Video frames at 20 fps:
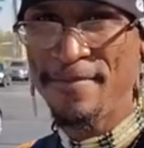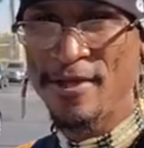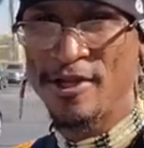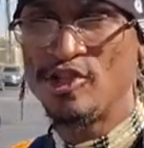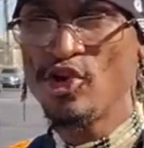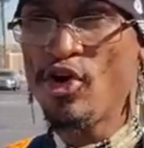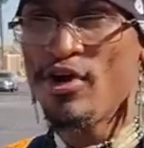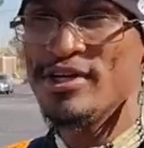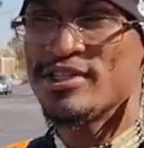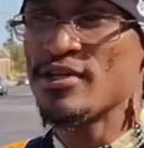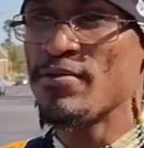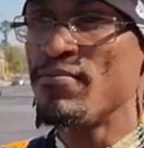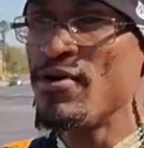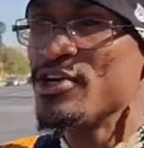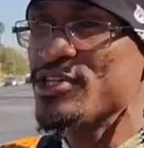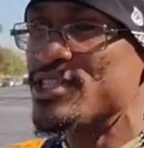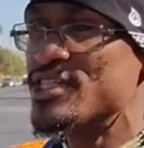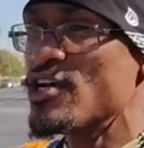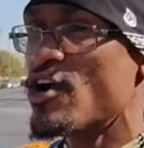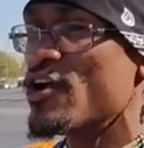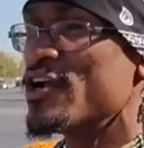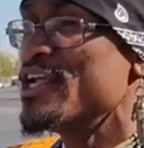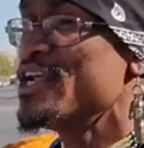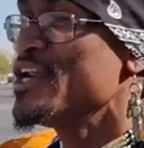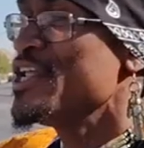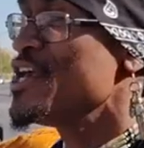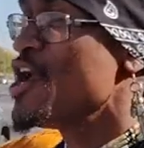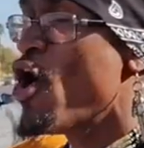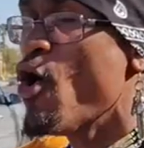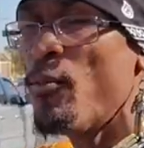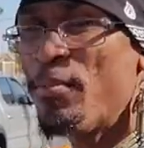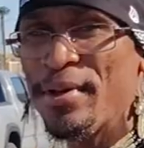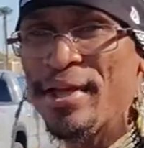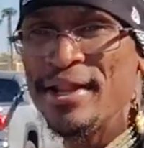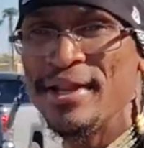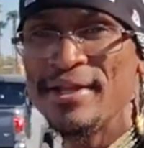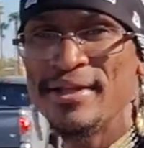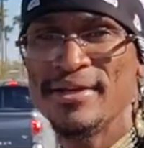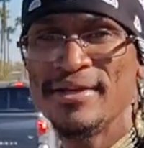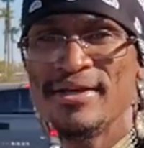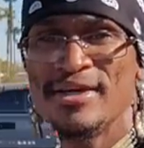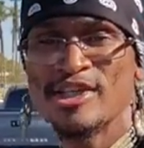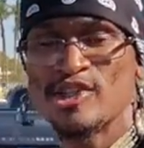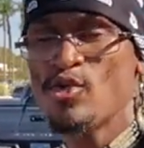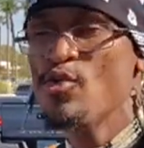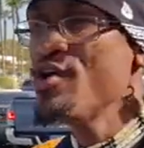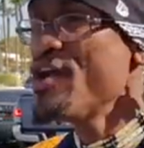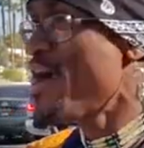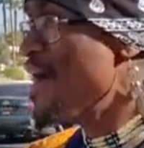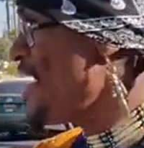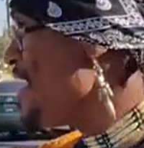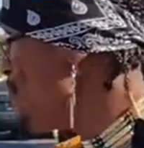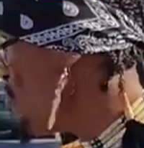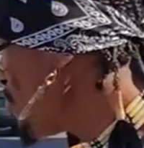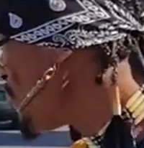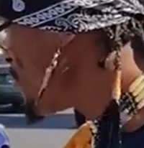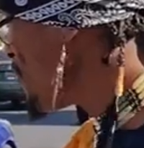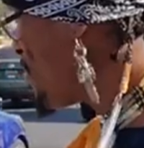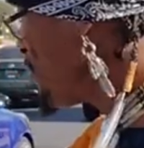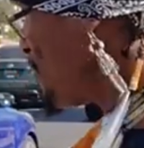The doors of mercy are literally open. So we are able to